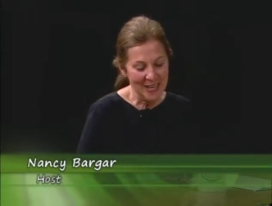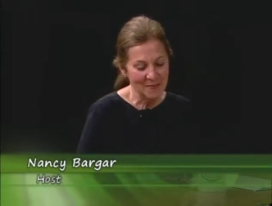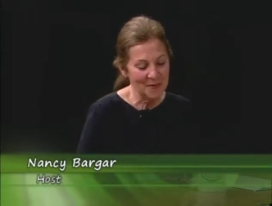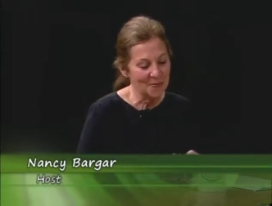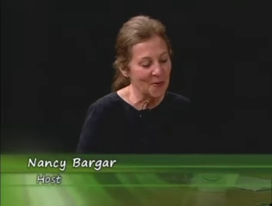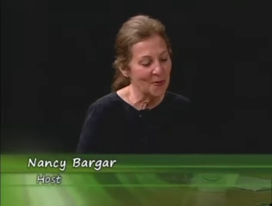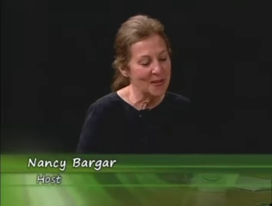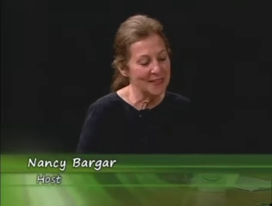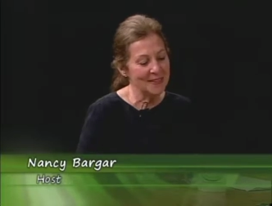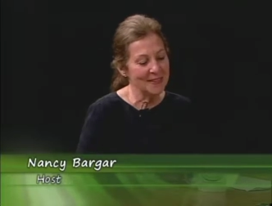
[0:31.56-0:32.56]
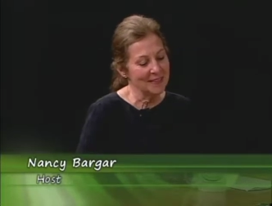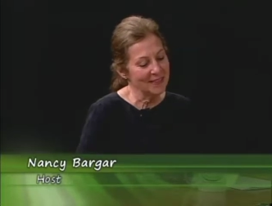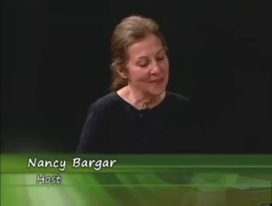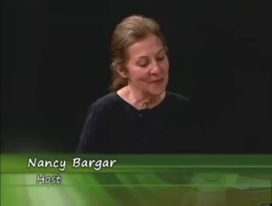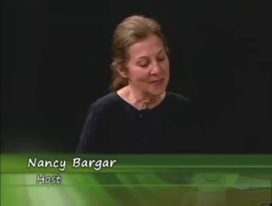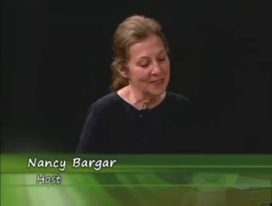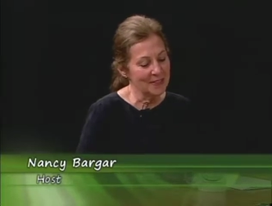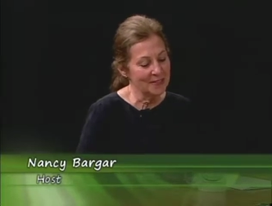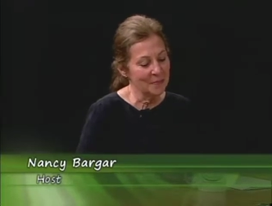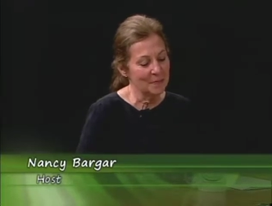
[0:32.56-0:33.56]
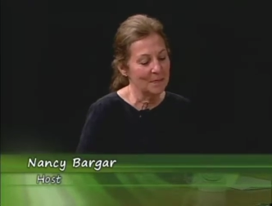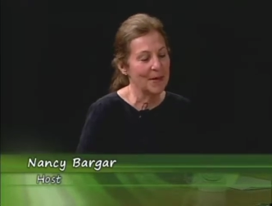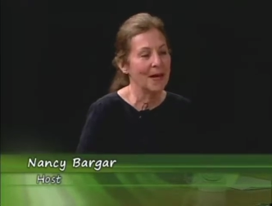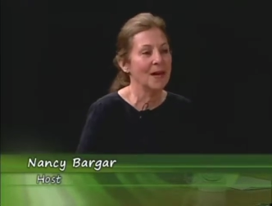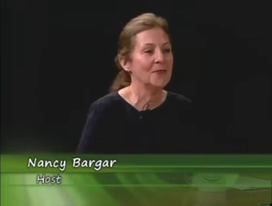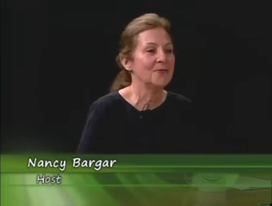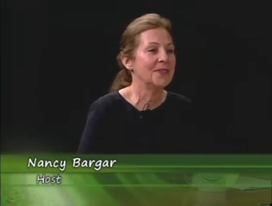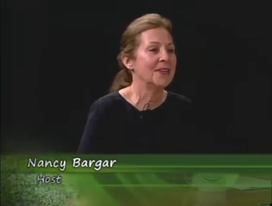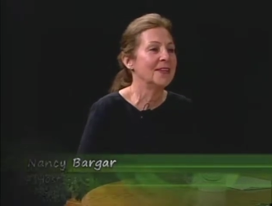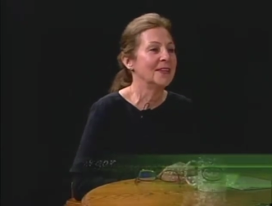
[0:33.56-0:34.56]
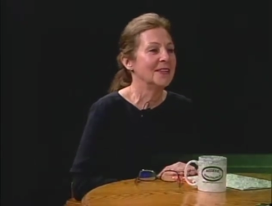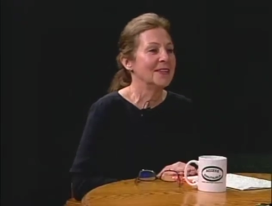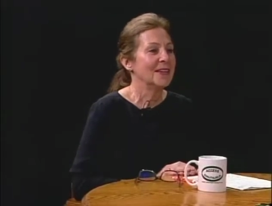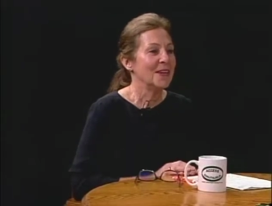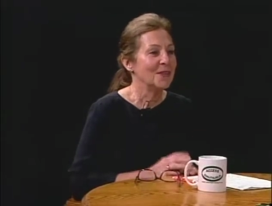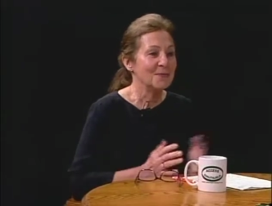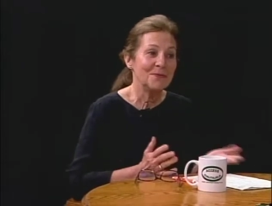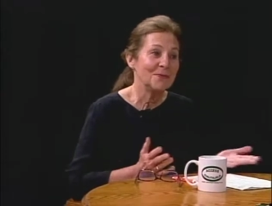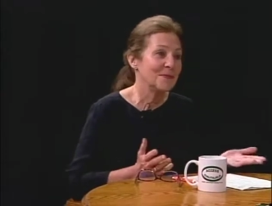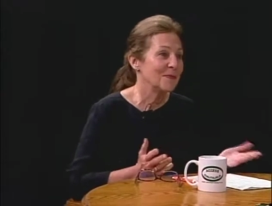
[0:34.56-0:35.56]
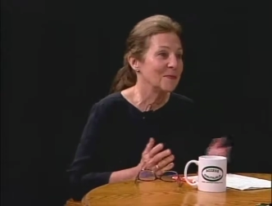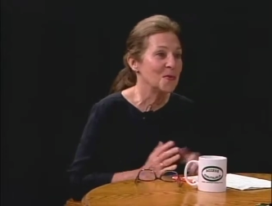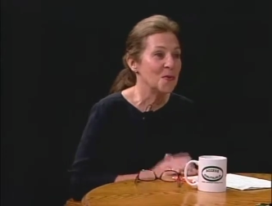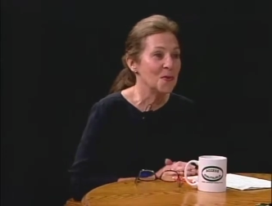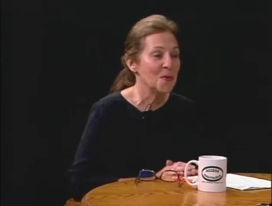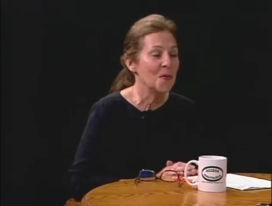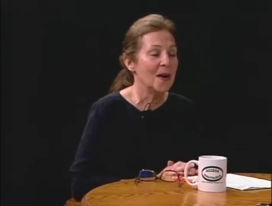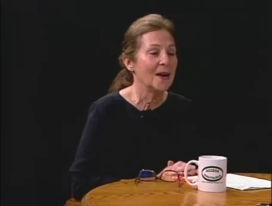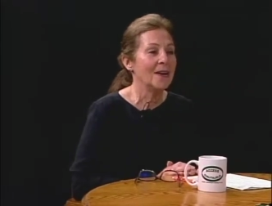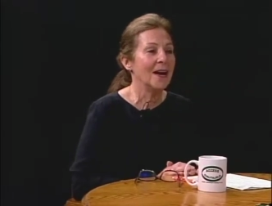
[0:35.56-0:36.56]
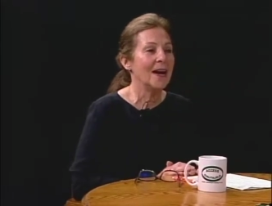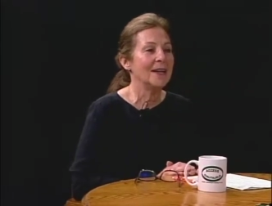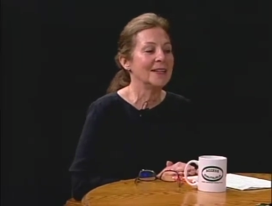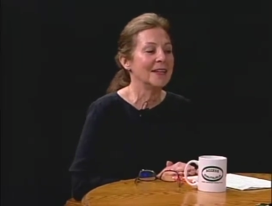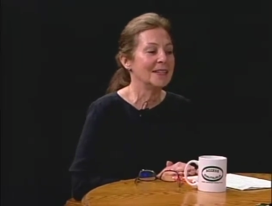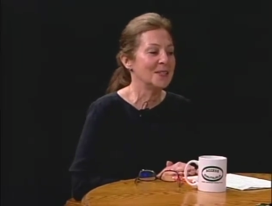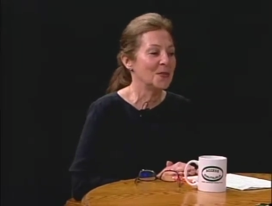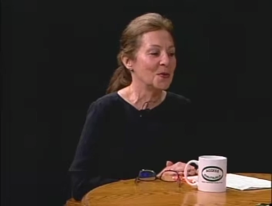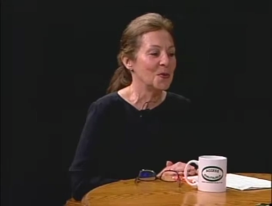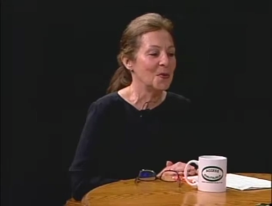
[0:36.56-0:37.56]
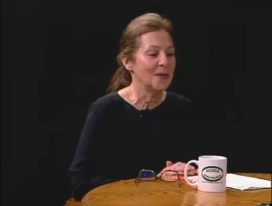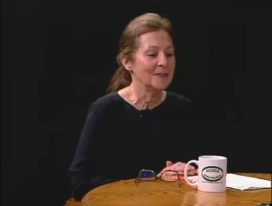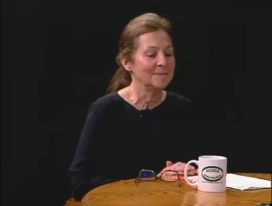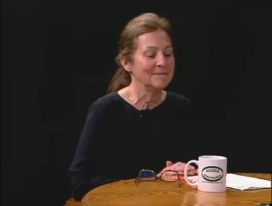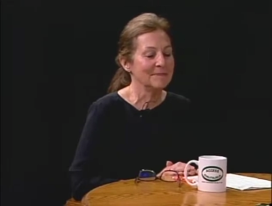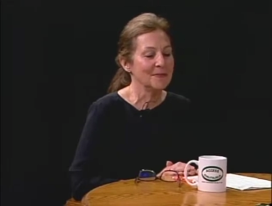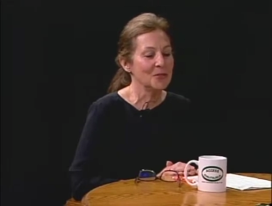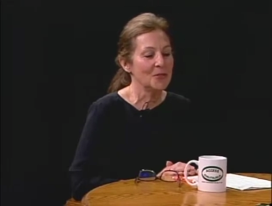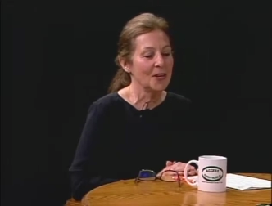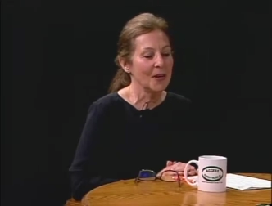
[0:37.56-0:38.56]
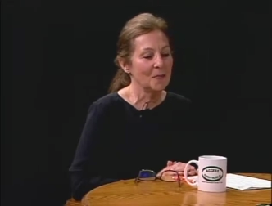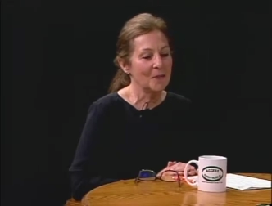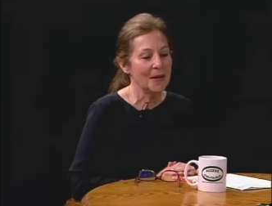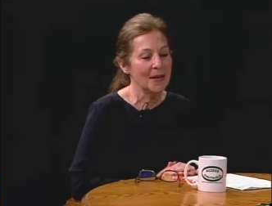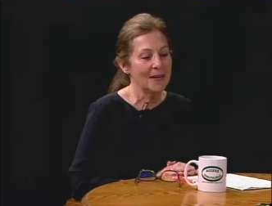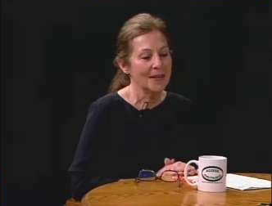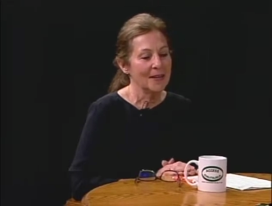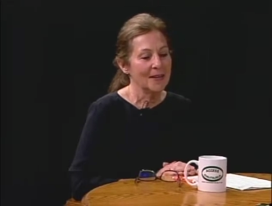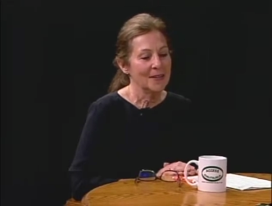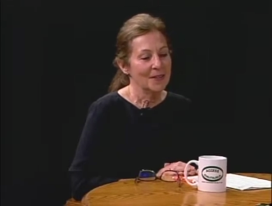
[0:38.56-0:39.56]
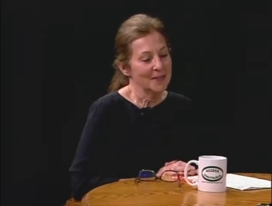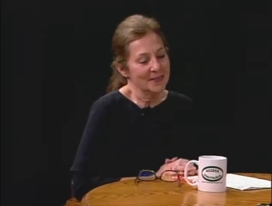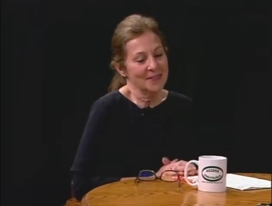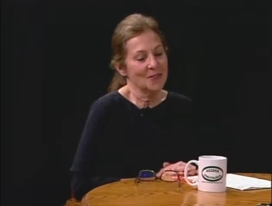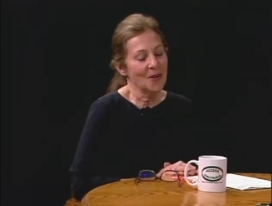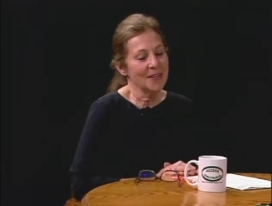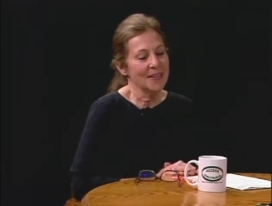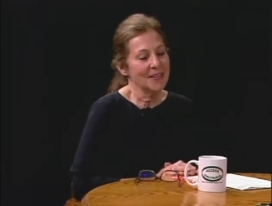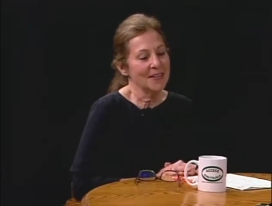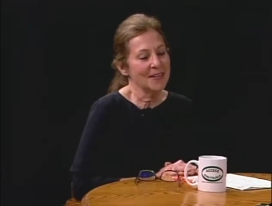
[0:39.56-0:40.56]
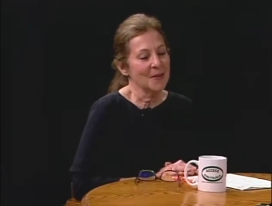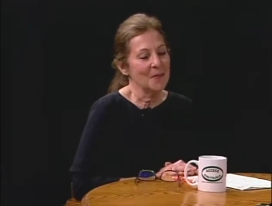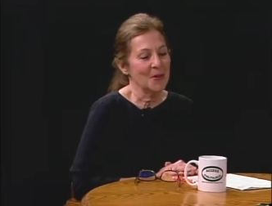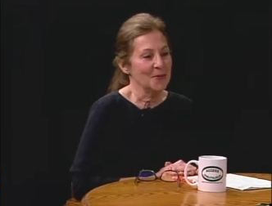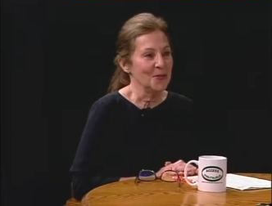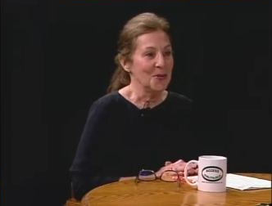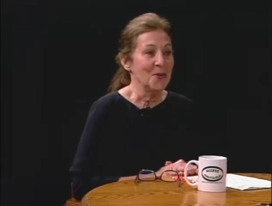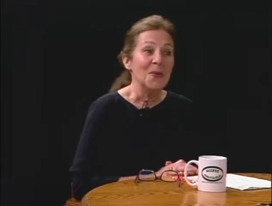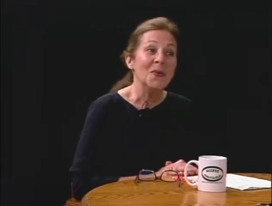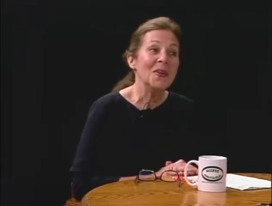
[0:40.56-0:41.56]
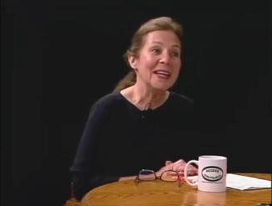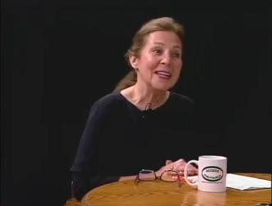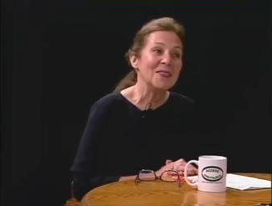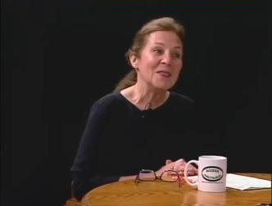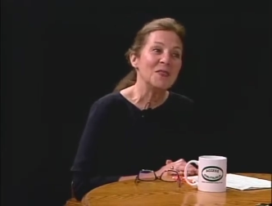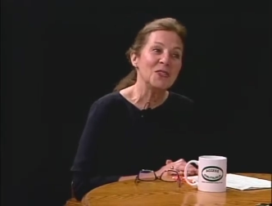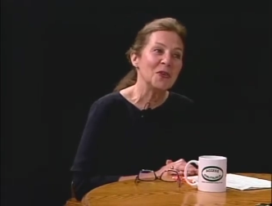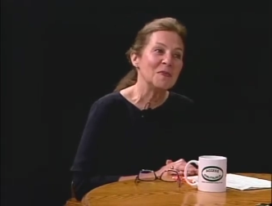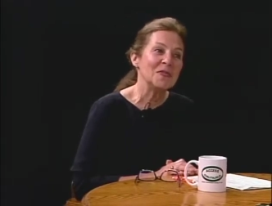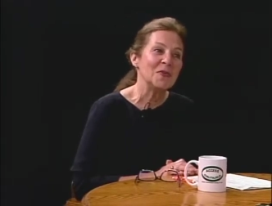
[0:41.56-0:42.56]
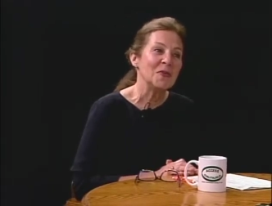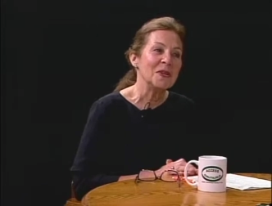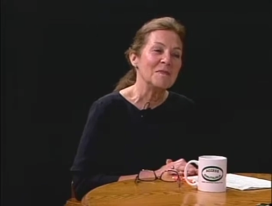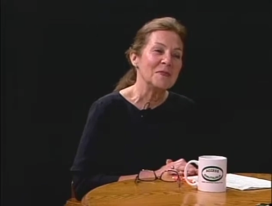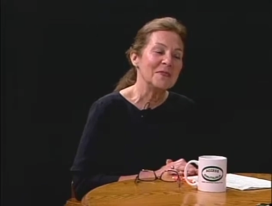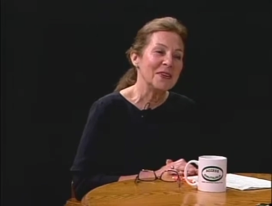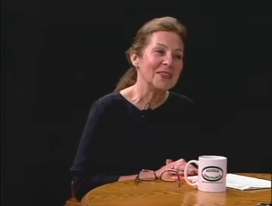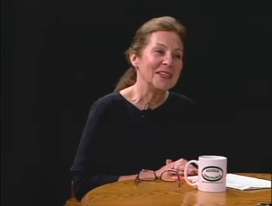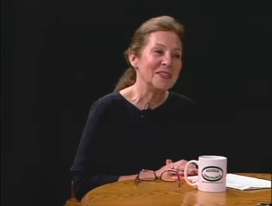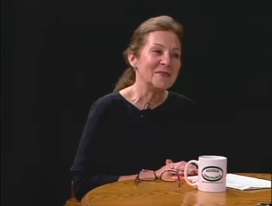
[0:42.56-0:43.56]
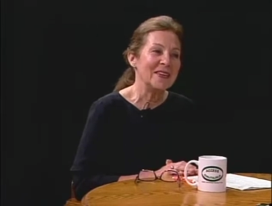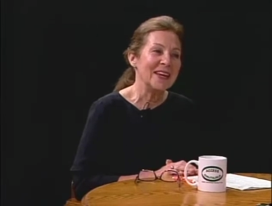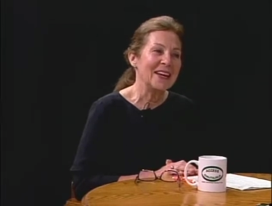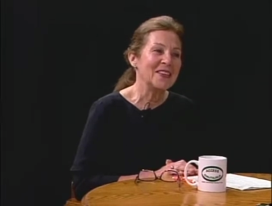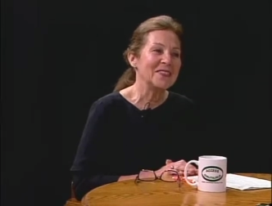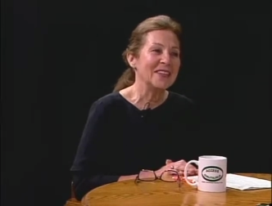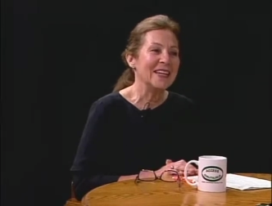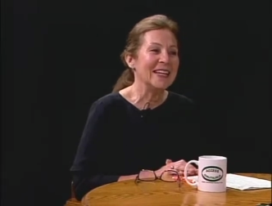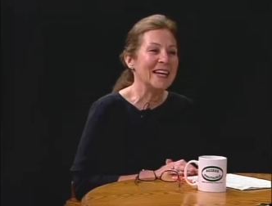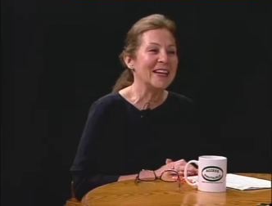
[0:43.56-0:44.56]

Before we go into some biography of who you are, I'd like to um, start out by talking about you in mm-hmm. terms that wouldn't be found on a biography. Sure.